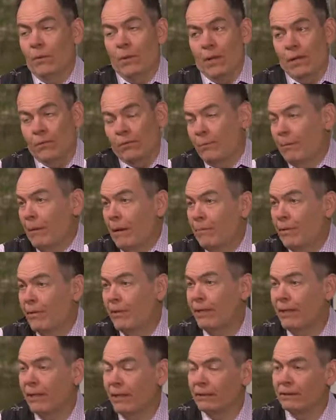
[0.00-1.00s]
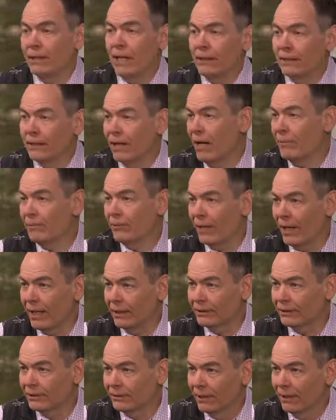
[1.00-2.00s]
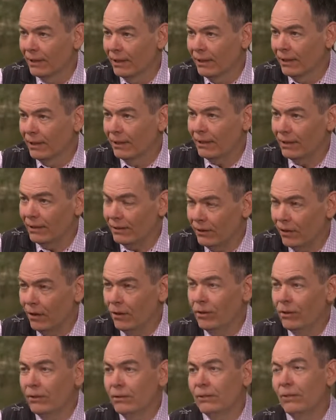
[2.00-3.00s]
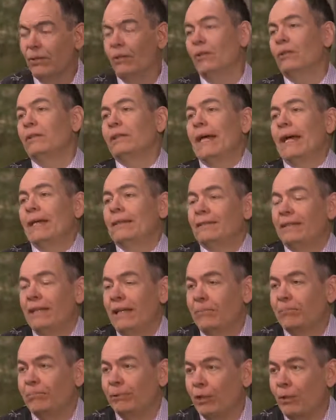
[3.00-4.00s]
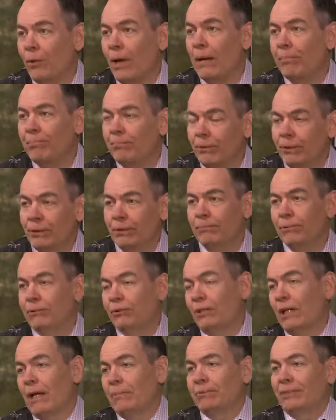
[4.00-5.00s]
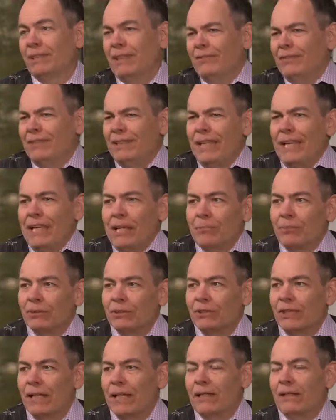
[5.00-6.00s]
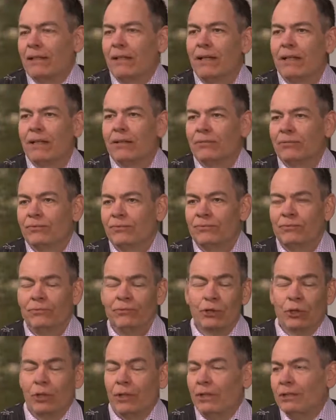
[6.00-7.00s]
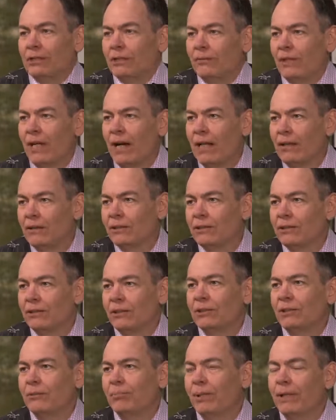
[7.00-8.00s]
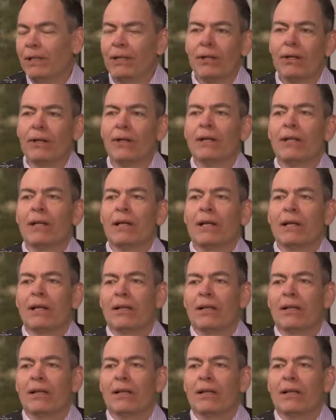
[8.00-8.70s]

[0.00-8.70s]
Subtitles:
Well, remember the dot-com crash. The whole NASDAQ blew up, dropped 70, 80%, trillions of dollars disappeared.